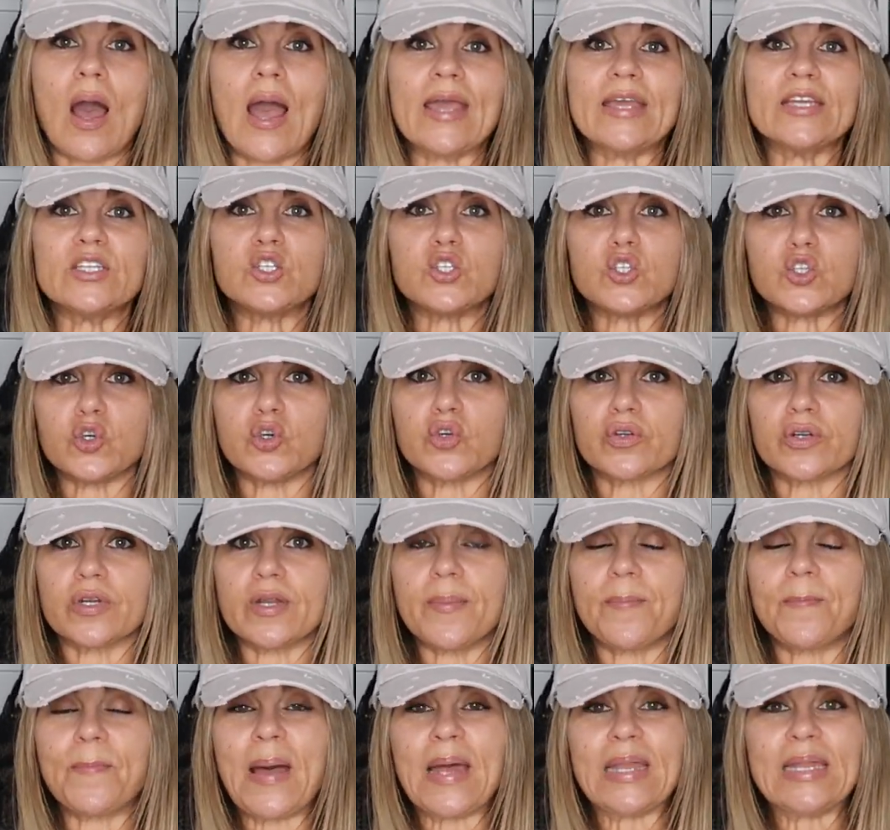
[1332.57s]
I adore
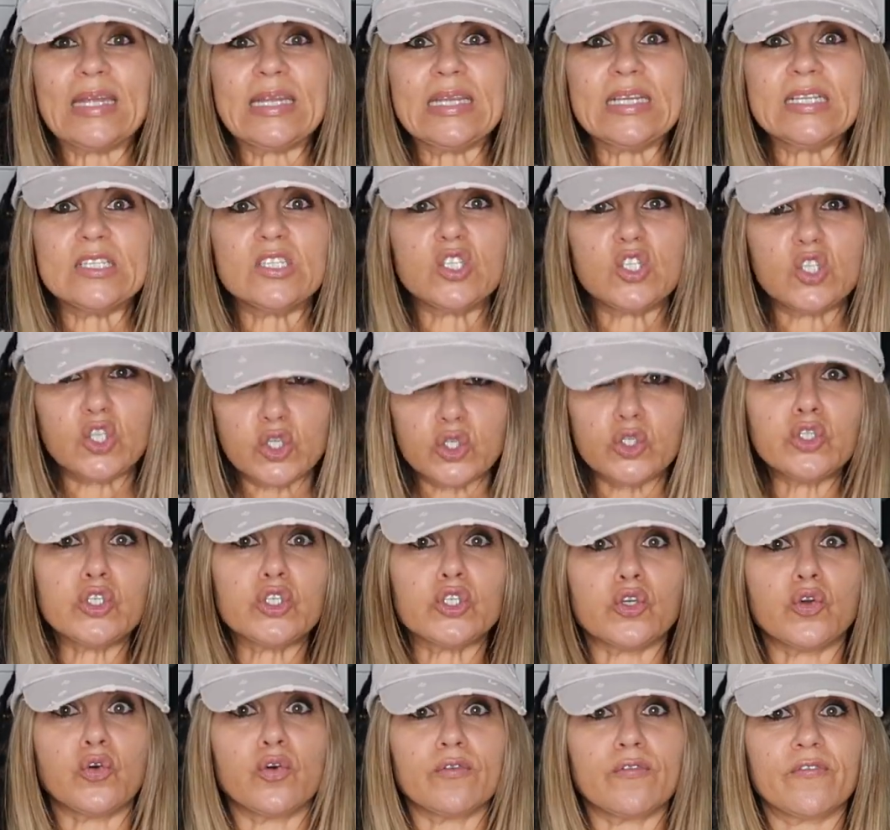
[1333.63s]
it, but it is too
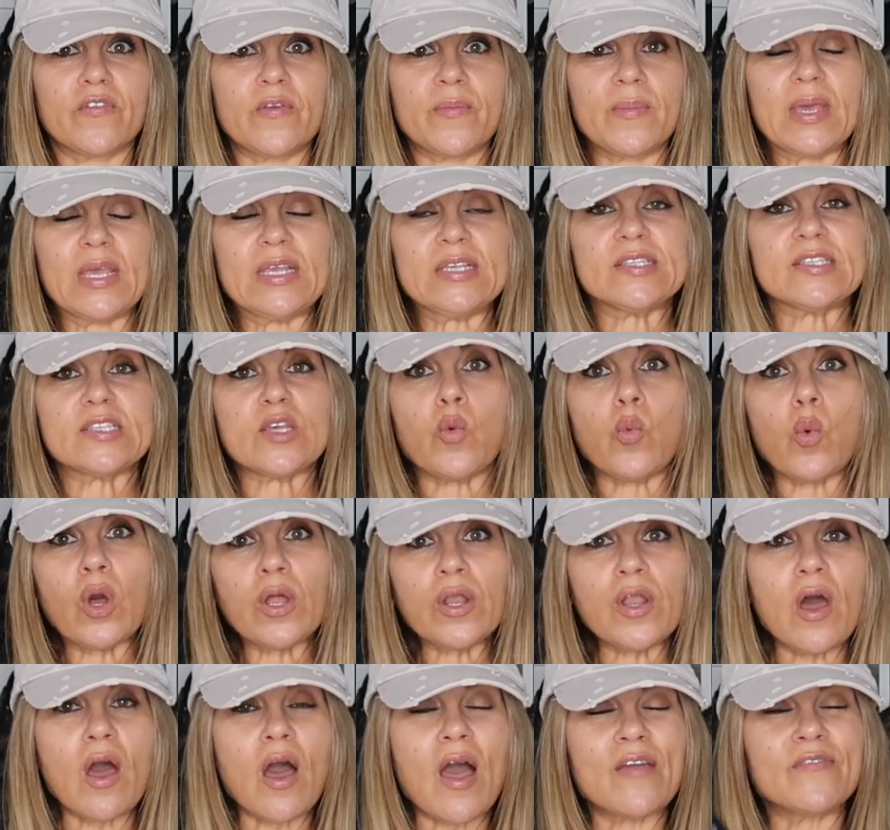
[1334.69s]
short for me. So
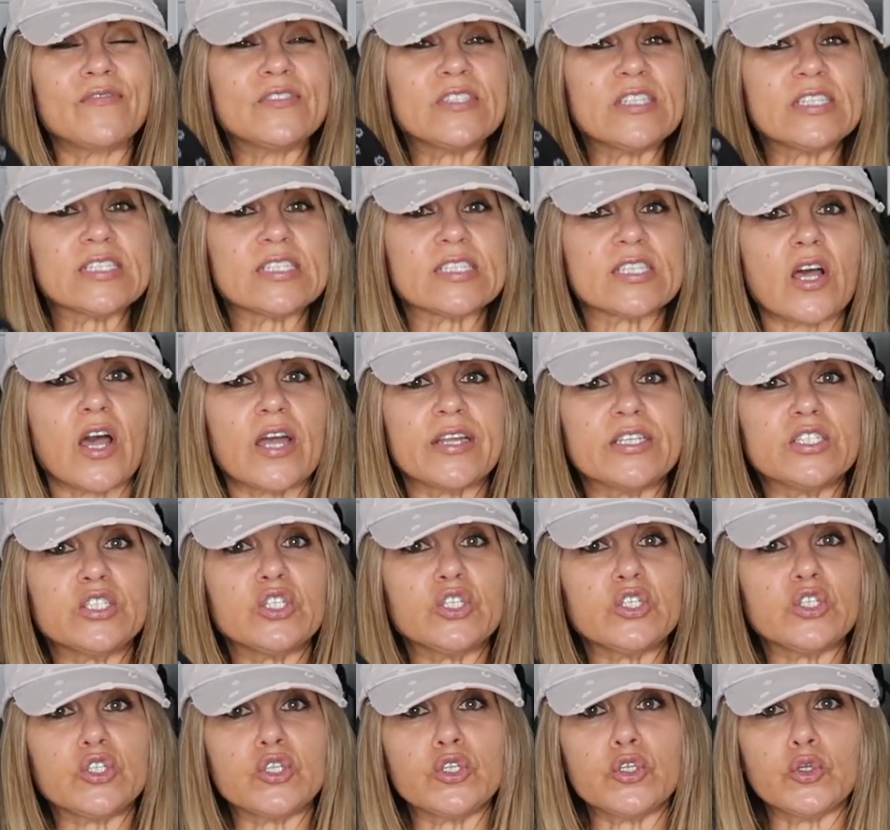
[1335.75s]
what I've decided
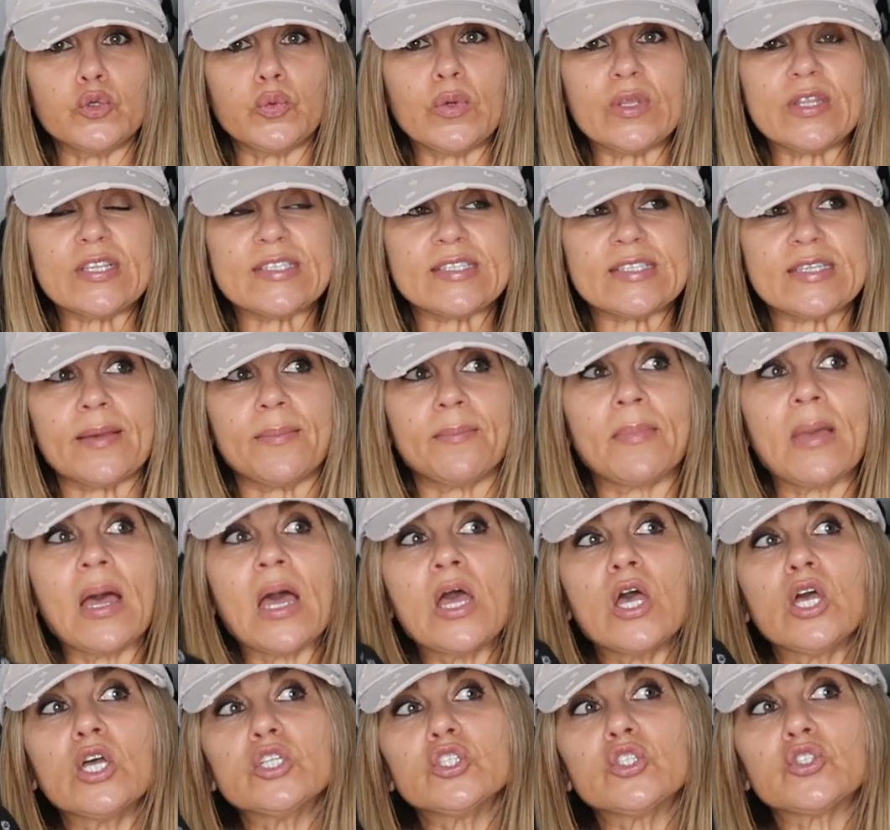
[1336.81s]
to do with some
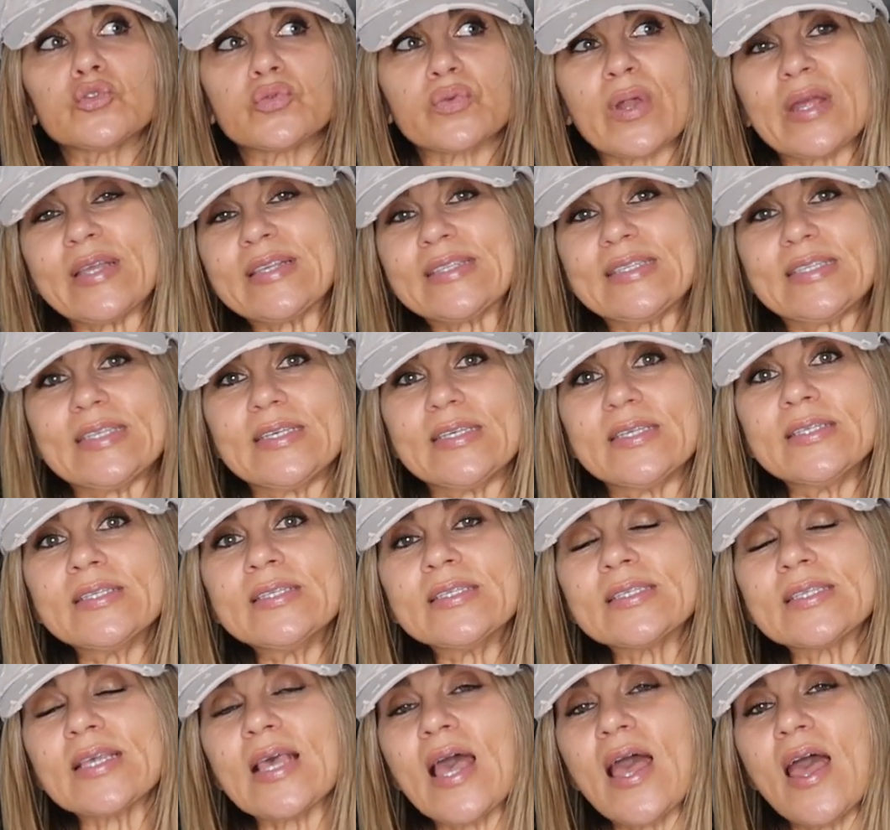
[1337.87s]

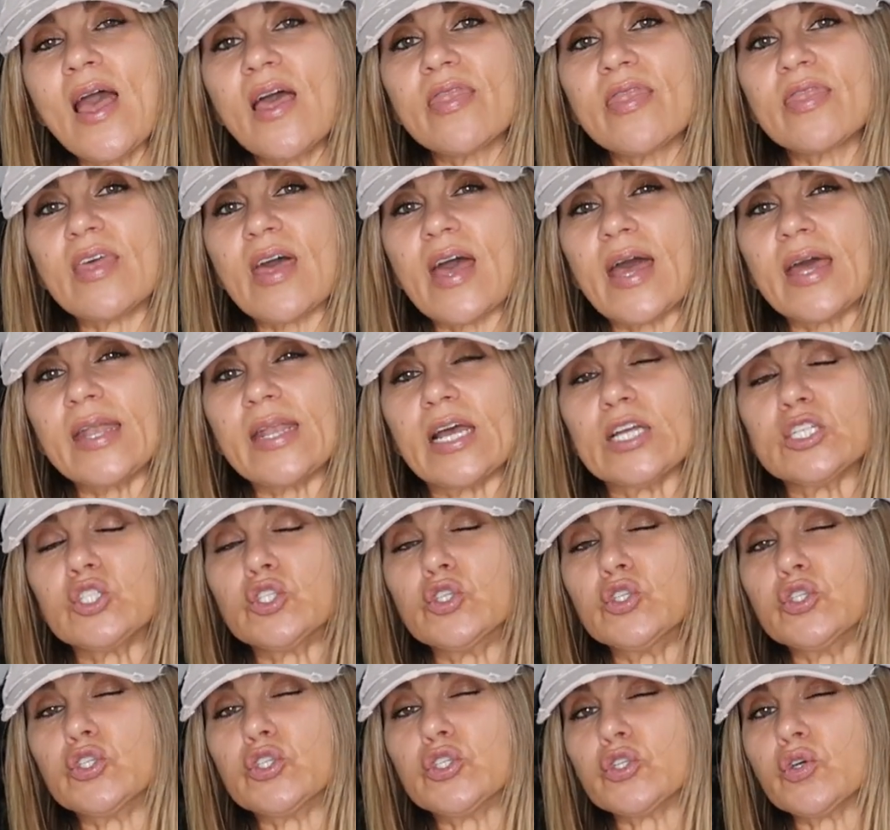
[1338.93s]
dresses that are
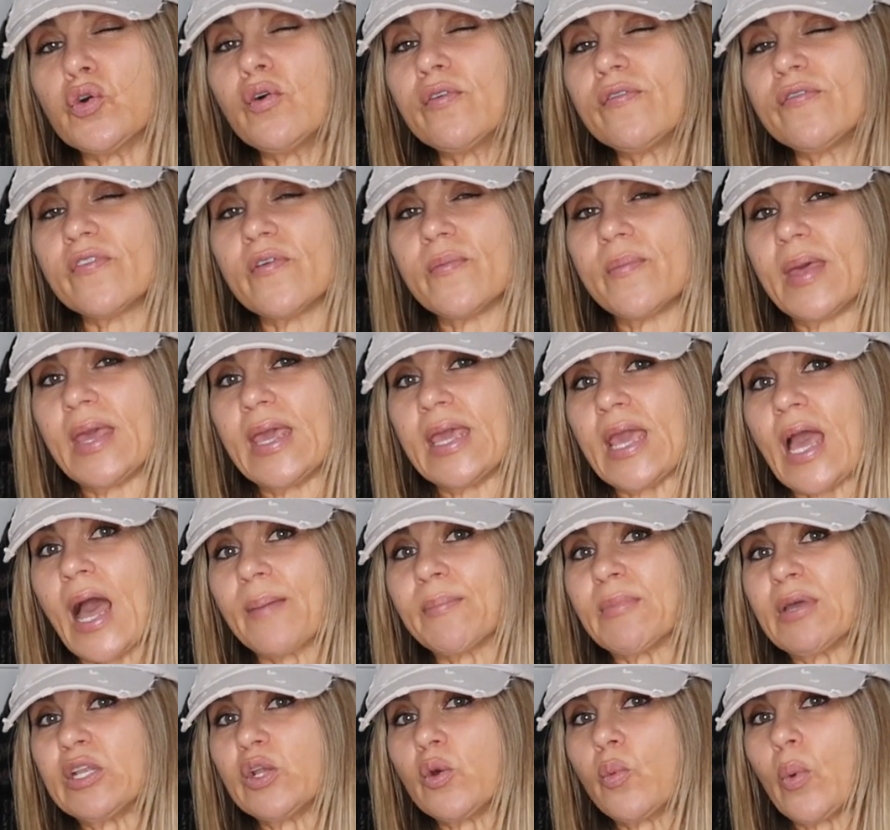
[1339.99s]
too short for me,
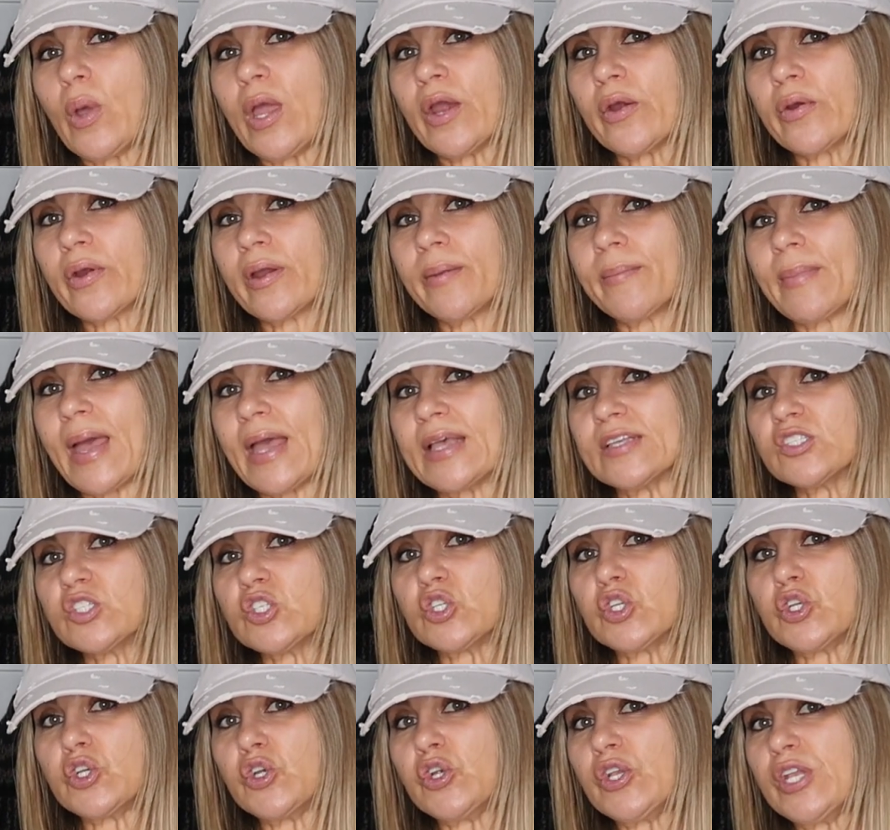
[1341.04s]
I'm going to wear them as
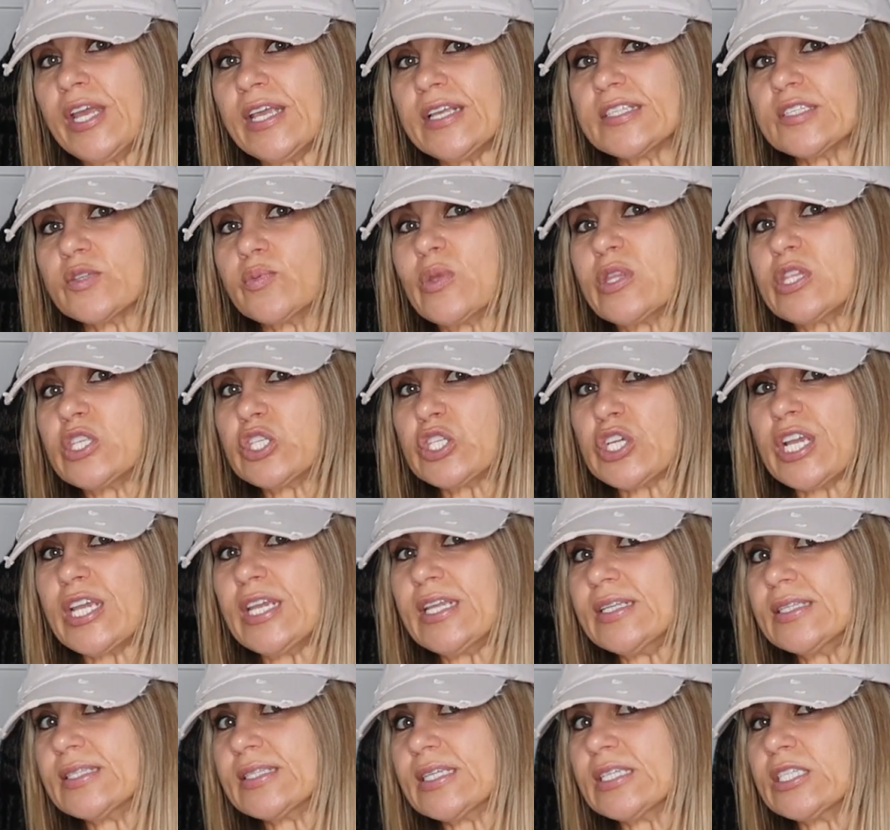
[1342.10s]
tunics with
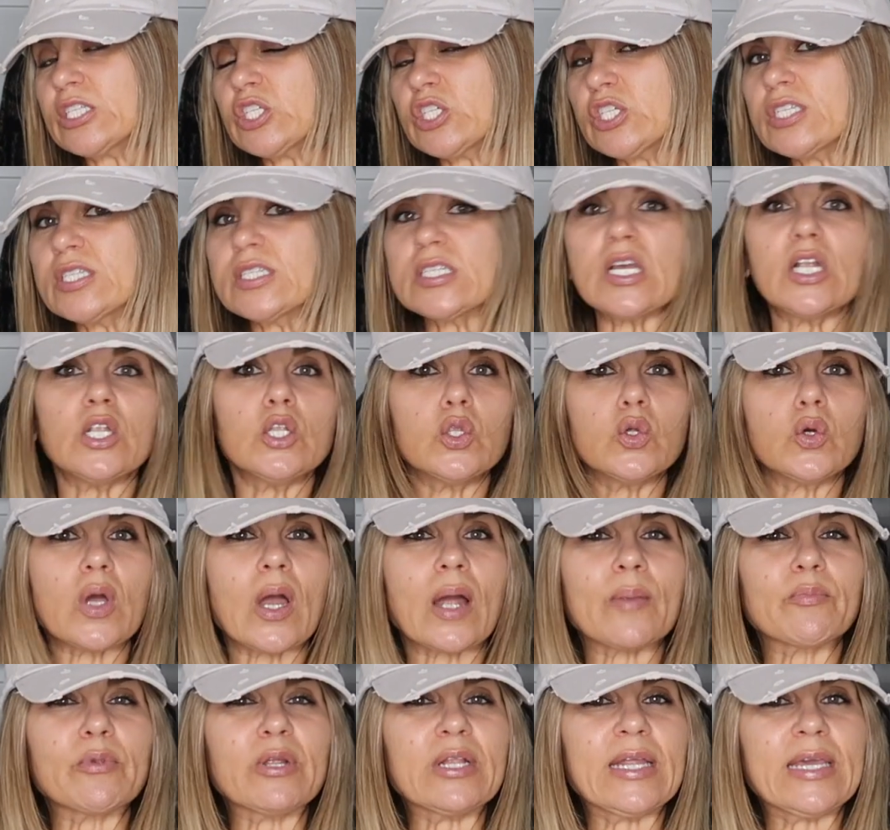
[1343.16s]
jeans. It's just a look
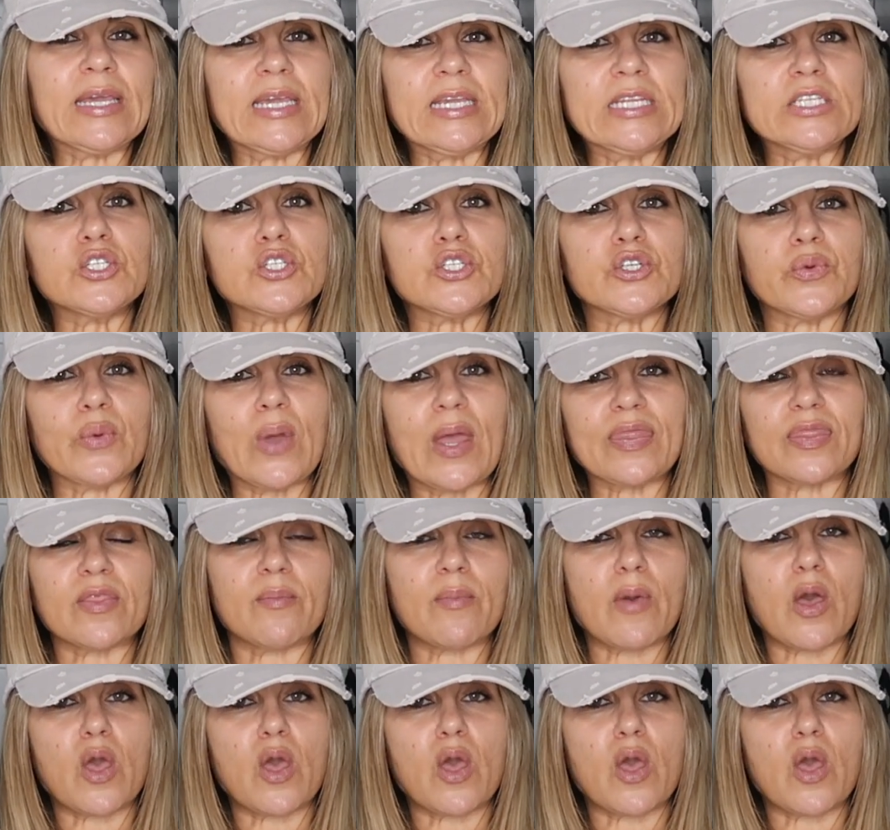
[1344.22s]
I'm really into at the